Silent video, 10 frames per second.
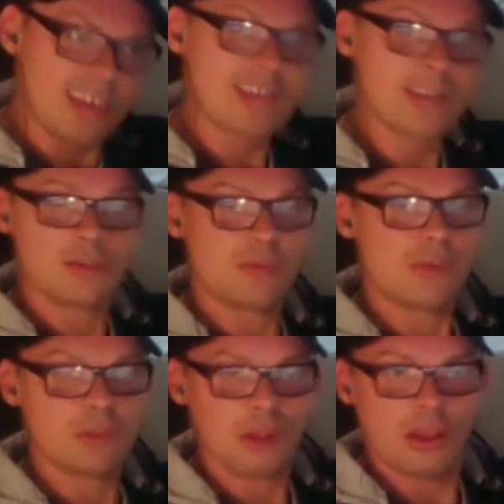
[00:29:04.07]
listen to
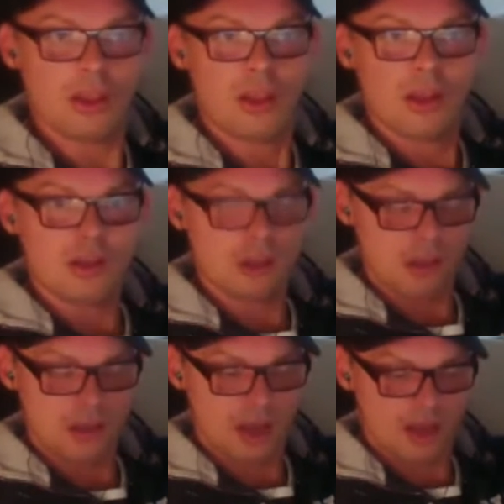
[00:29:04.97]
people,
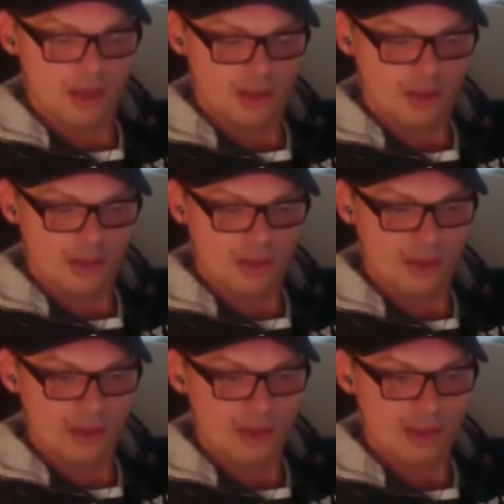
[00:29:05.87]
and
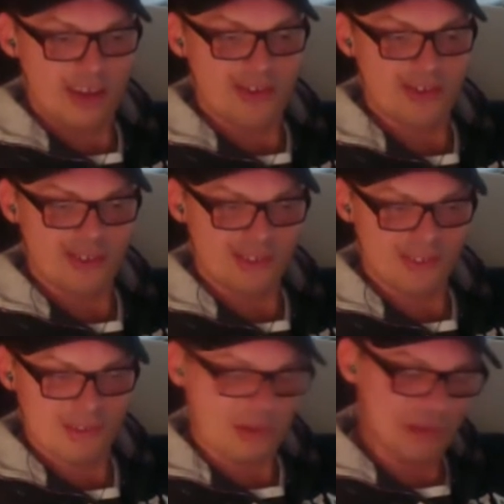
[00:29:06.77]
that's something
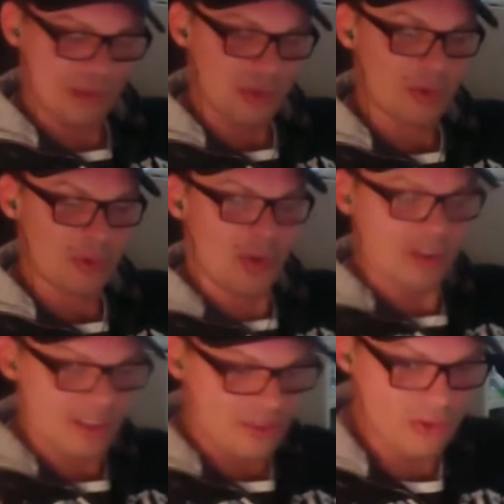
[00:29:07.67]
we don't want
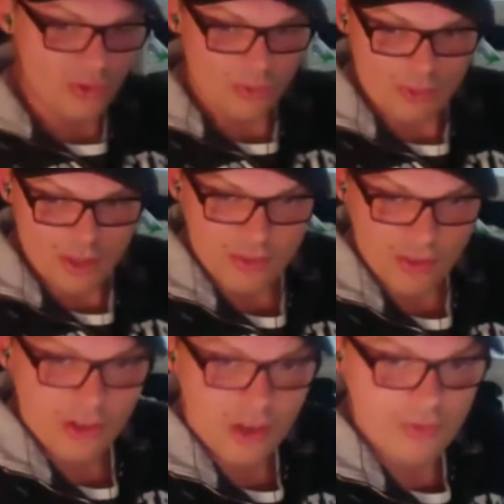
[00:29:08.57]
to get too
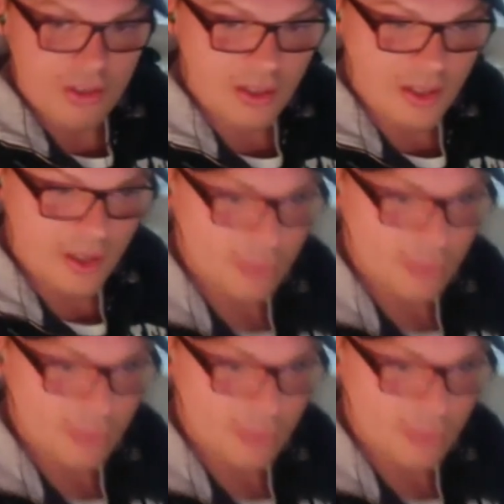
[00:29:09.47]
philosophical here,